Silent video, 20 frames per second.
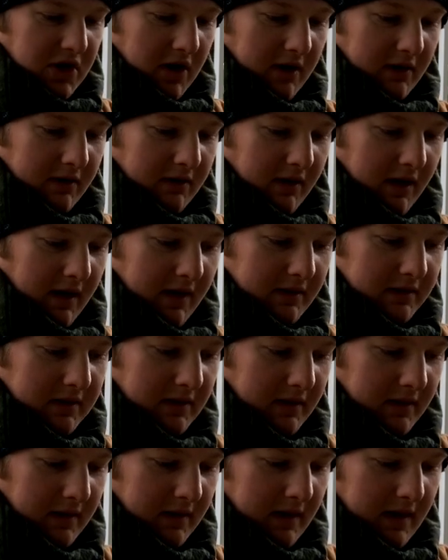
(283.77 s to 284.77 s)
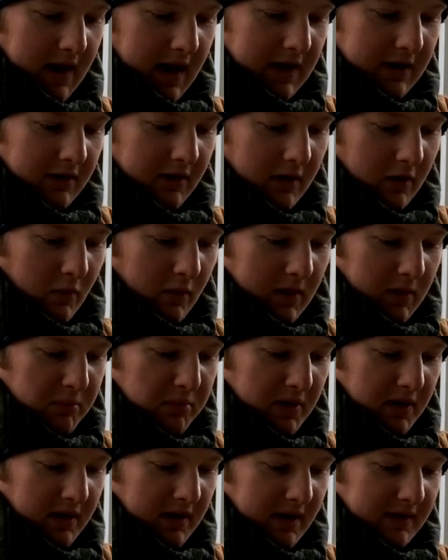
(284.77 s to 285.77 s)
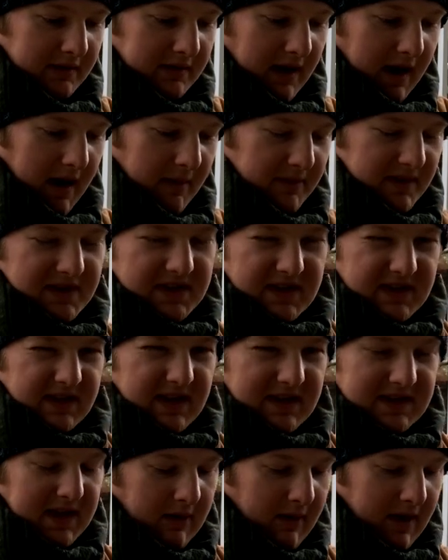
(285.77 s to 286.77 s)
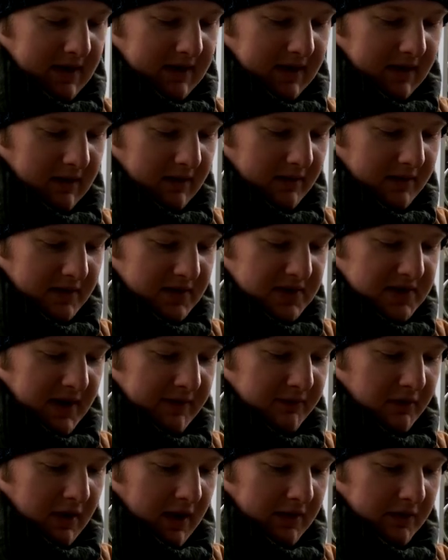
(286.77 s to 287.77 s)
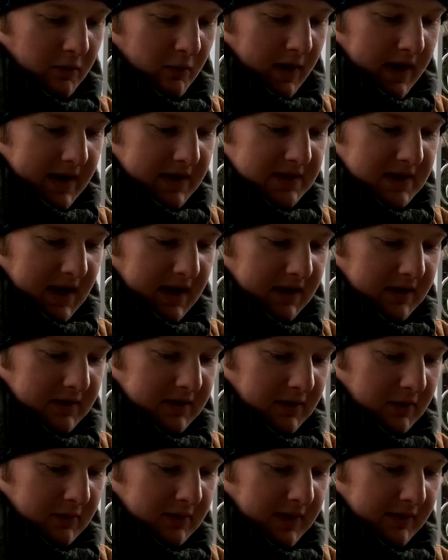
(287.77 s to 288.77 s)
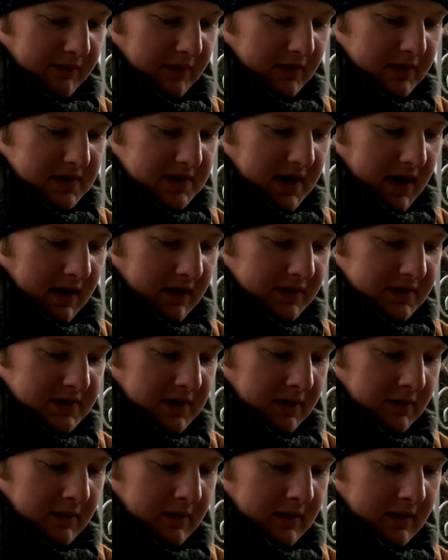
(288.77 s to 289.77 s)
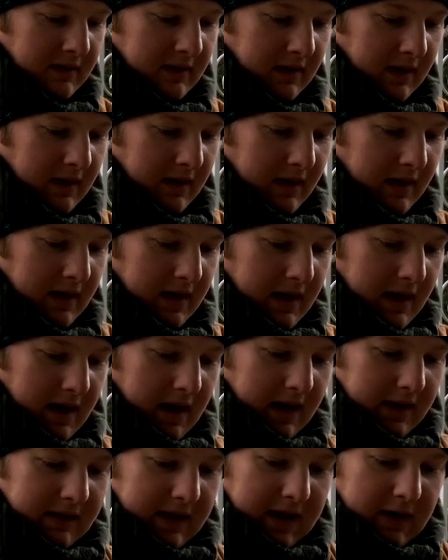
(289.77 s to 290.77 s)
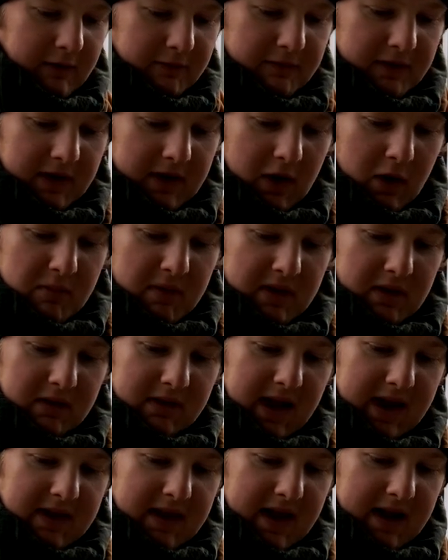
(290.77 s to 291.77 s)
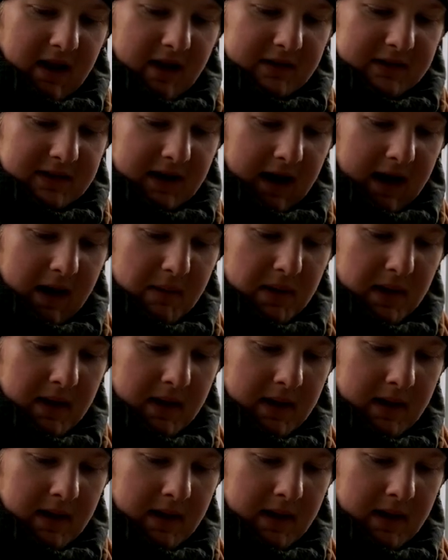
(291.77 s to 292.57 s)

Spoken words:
char cloth and you're going to want to put it on top. This is at least how I do it. There's several other ways, and I can do different styles too on a later video. But you lay that on top